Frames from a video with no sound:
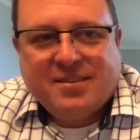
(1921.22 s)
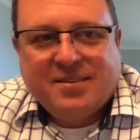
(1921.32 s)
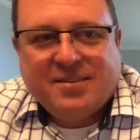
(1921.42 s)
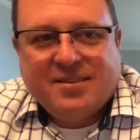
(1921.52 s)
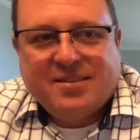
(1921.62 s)

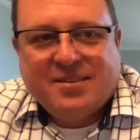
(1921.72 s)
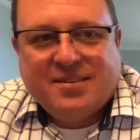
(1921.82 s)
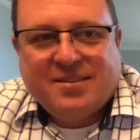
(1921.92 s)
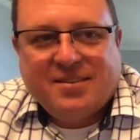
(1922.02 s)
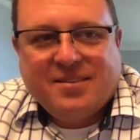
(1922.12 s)

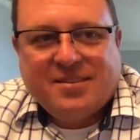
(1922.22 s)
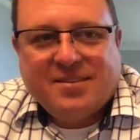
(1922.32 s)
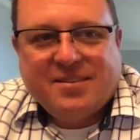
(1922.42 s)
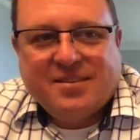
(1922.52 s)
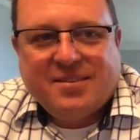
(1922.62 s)

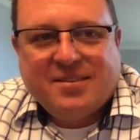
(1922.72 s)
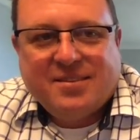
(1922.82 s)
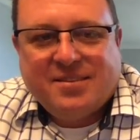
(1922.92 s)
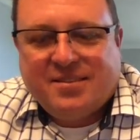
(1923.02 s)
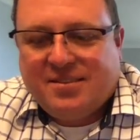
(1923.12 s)

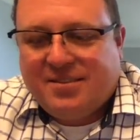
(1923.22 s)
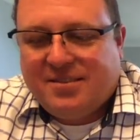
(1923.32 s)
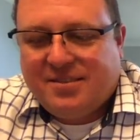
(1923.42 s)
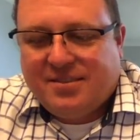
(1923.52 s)
(silent)